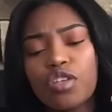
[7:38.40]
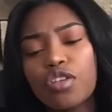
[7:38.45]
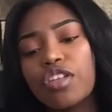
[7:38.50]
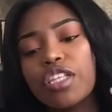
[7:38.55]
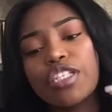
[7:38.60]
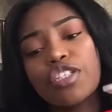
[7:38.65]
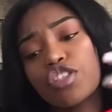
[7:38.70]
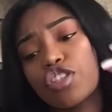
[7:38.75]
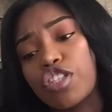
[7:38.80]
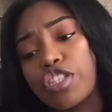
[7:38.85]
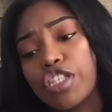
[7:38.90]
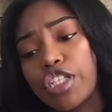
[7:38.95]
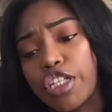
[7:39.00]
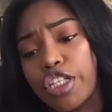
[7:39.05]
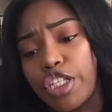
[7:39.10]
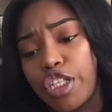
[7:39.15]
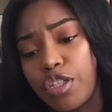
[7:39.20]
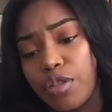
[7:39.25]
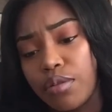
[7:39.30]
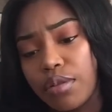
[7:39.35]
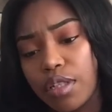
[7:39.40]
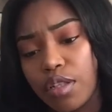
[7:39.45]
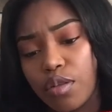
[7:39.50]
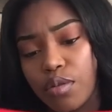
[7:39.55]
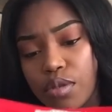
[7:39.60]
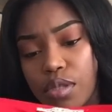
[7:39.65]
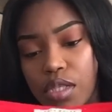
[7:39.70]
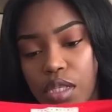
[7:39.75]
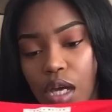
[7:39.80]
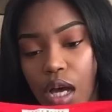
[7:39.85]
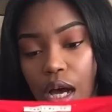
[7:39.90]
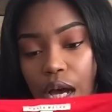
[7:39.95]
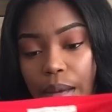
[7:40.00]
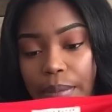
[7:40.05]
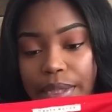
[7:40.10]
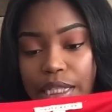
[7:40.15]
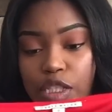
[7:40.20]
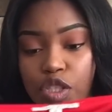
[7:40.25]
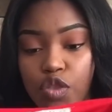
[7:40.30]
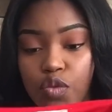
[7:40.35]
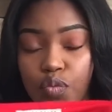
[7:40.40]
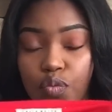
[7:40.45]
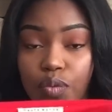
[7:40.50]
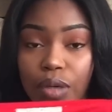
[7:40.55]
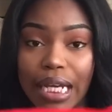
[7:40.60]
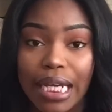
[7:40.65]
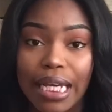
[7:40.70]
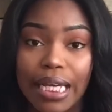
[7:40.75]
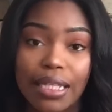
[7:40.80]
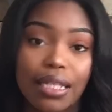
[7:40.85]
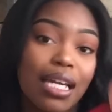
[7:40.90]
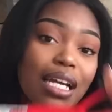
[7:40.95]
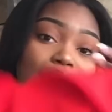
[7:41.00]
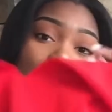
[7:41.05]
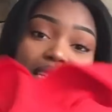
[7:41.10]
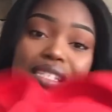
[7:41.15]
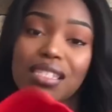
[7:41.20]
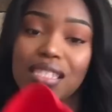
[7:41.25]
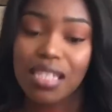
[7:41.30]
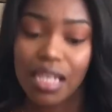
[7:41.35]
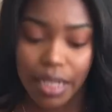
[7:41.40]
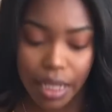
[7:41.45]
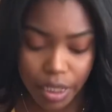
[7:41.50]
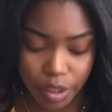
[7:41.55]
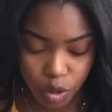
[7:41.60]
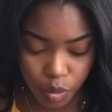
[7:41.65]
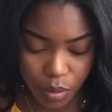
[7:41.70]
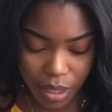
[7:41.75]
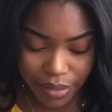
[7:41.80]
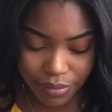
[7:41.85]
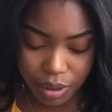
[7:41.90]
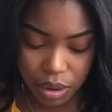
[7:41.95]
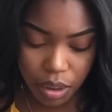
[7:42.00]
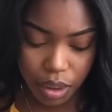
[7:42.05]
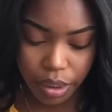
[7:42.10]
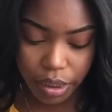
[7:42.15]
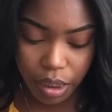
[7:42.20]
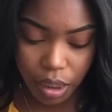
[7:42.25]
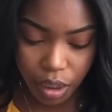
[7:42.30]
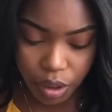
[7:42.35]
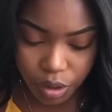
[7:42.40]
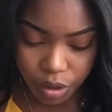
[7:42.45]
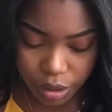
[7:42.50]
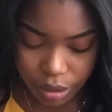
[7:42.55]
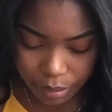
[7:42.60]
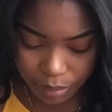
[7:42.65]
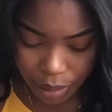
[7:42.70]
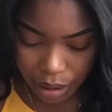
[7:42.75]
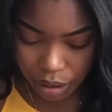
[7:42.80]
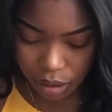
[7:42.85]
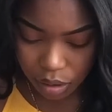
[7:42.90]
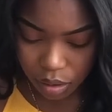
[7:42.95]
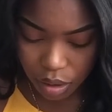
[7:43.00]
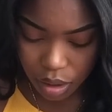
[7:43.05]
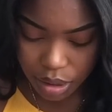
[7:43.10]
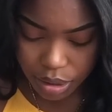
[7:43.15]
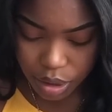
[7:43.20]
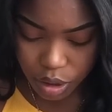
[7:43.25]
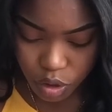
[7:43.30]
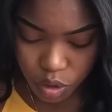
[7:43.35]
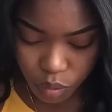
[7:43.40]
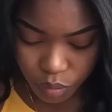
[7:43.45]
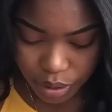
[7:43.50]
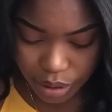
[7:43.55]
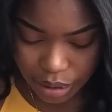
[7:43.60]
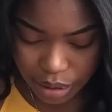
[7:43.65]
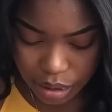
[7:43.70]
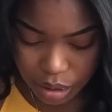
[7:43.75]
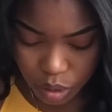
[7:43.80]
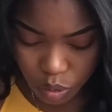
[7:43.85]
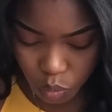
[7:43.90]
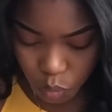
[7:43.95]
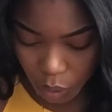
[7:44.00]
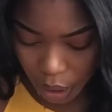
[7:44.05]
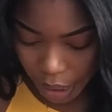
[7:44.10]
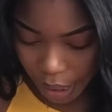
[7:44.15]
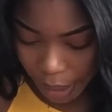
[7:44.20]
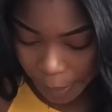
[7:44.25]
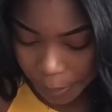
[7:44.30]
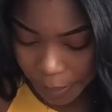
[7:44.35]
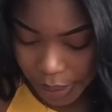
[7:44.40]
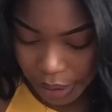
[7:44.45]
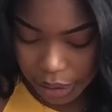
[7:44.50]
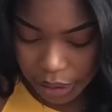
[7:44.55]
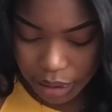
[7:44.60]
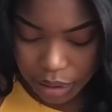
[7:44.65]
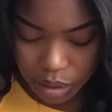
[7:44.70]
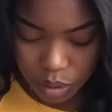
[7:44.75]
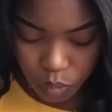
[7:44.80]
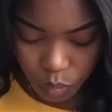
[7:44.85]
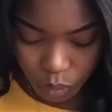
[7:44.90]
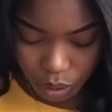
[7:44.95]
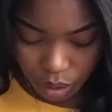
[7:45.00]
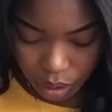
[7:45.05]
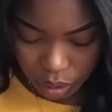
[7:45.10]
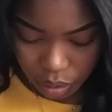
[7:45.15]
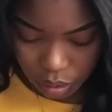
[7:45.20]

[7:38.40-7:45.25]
So this is just a cute little top. It's red, like I said, I don't have a lot of color in my closet, so this is why I picked this one